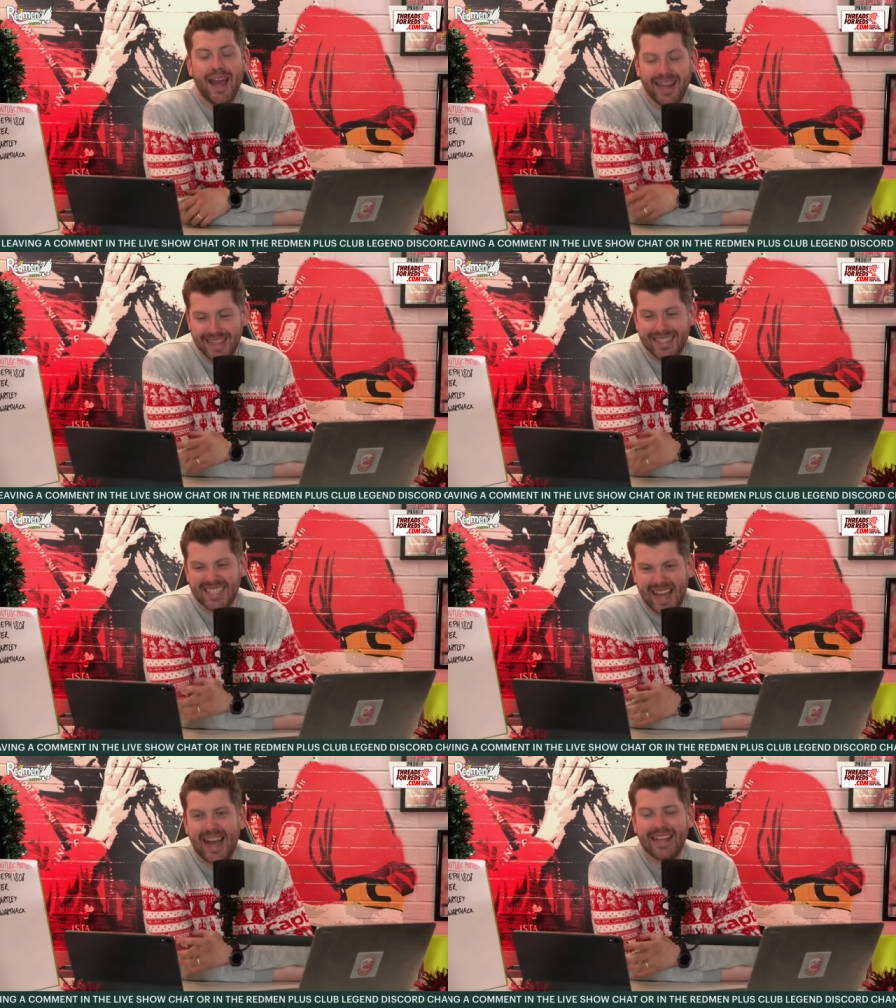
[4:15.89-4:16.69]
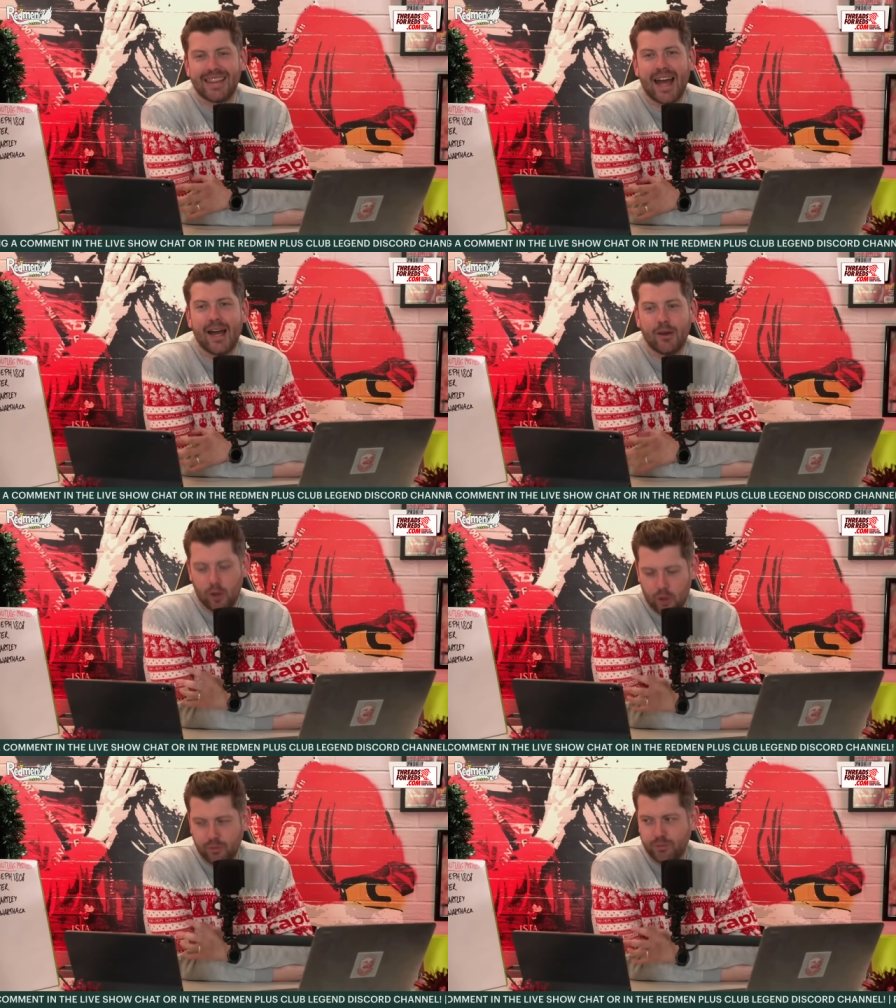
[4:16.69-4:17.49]
And inside that
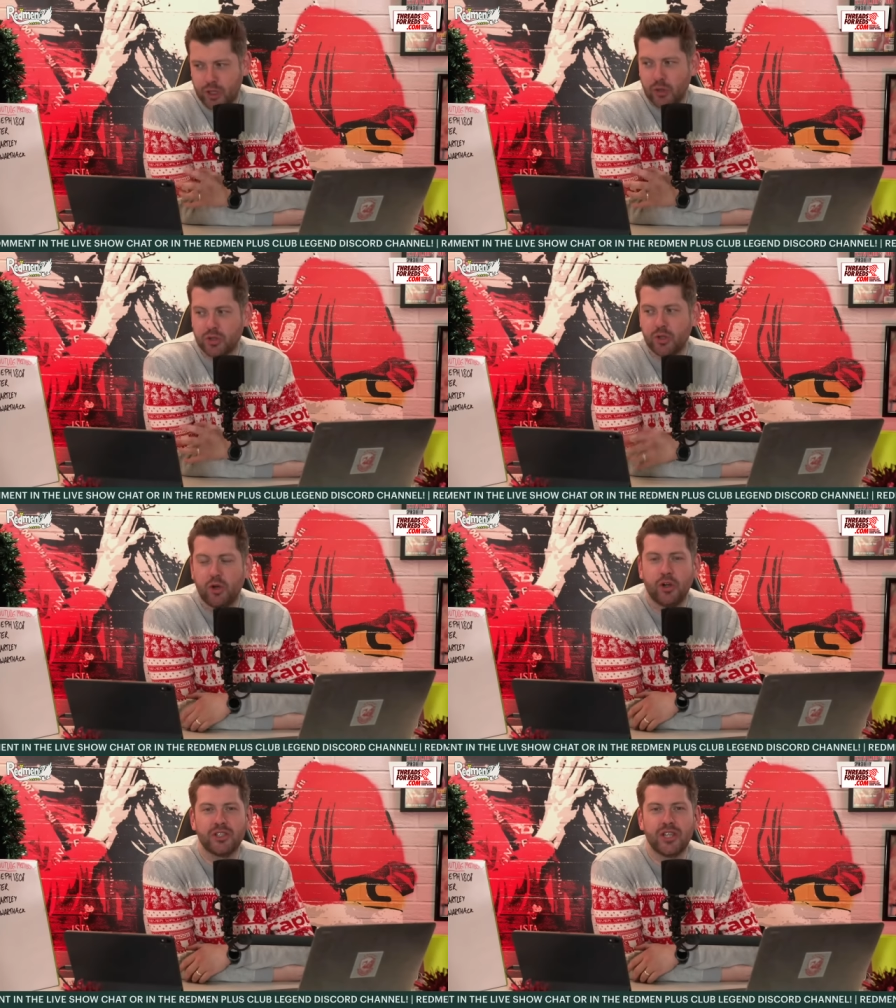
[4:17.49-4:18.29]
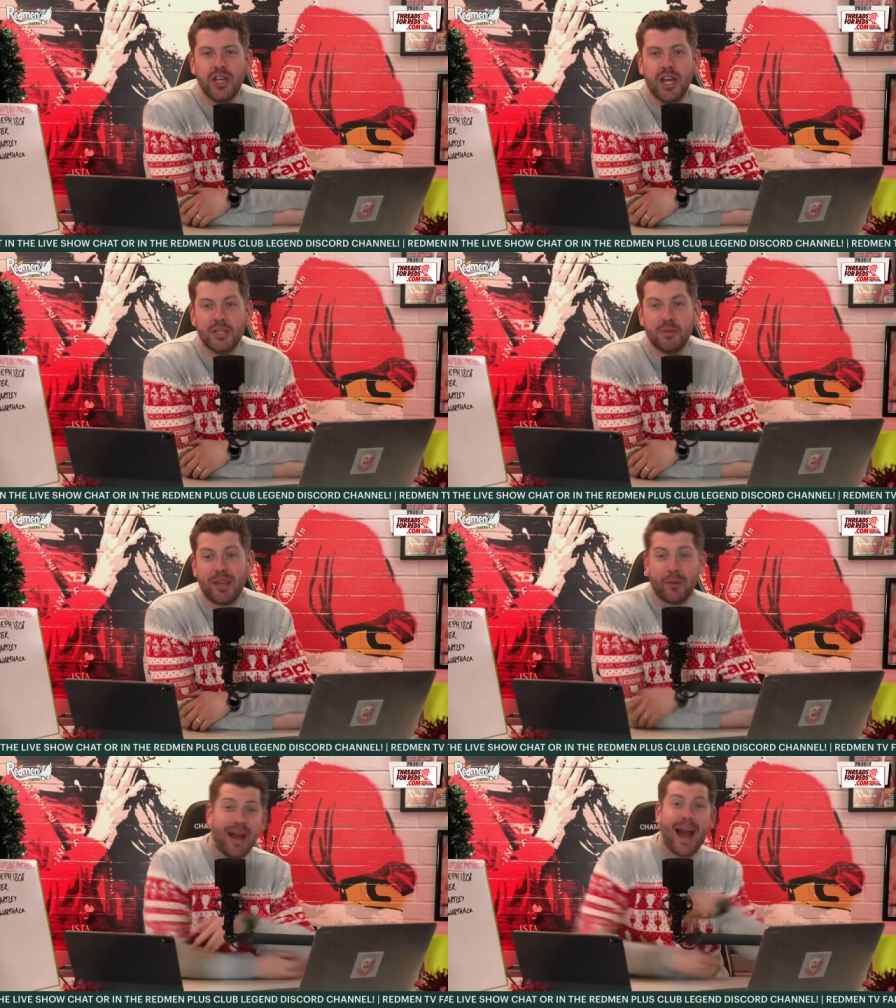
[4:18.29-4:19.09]
Trojan horse is me going,